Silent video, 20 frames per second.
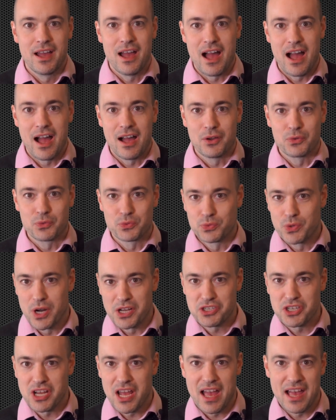
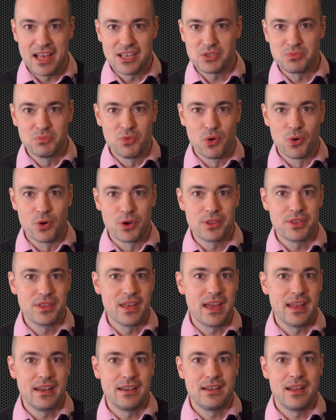Russia has more
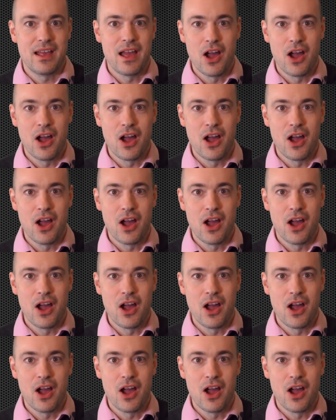than